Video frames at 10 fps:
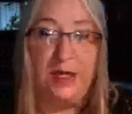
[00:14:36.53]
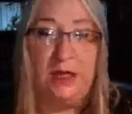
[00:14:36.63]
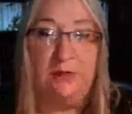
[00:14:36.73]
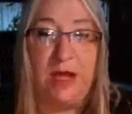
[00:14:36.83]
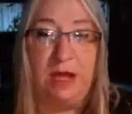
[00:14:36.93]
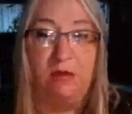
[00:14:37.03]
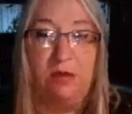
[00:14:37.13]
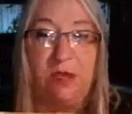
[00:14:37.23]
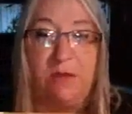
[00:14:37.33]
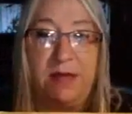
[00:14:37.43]
I
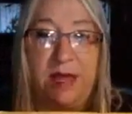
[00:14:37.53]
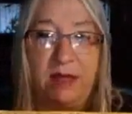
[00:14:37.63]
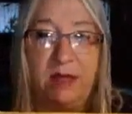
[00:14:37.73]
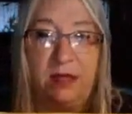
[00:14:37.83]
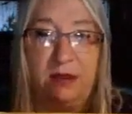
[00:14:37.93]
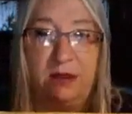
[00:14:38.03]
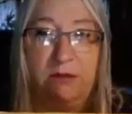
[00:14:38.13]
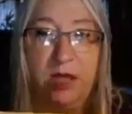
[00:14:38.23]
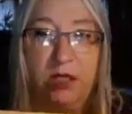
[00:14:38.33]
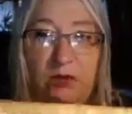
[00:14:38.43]
will come back and
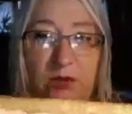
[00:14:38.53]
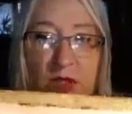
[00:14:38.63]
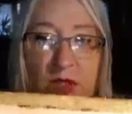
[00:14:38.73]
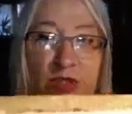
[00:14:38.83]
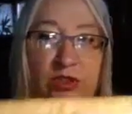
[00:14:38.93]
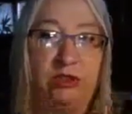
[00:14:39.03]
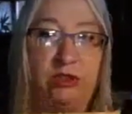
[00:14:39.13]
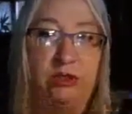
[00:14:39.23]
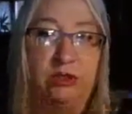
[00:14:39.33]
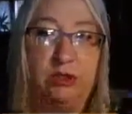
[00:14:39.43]
Mod Podge
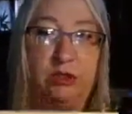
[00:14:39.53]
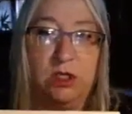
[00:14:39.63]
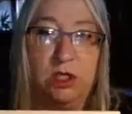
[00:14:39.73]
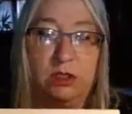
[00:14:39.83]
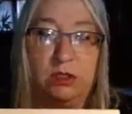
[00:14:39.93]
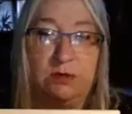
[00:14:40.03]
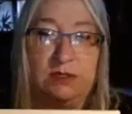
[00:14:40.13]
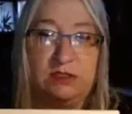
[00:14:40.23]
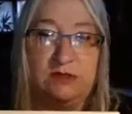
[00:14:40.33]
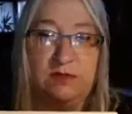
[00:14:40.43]
all the
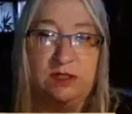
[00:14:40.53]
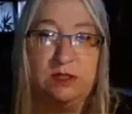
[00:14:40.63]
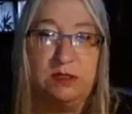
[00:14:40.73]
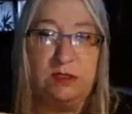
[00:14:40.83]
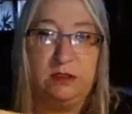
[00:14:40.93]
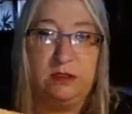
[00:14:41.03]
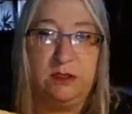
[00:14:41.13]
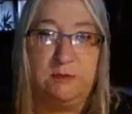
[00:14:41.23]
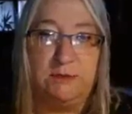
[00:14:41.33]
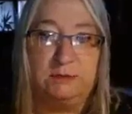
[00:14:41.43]
rest of it
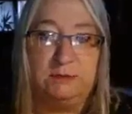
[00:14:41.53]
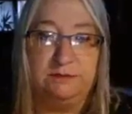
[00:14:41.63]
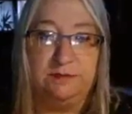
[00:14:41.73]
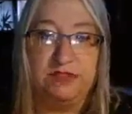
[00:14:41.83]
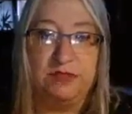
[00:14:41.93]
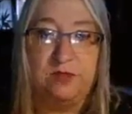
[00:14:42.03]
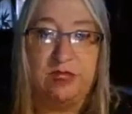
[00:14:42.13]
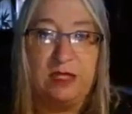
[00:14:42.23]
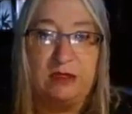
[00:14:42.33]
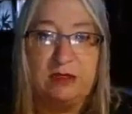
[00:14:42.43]
this
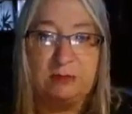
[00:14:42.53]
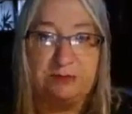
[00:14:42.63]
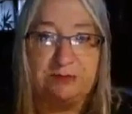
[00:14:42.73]
weekend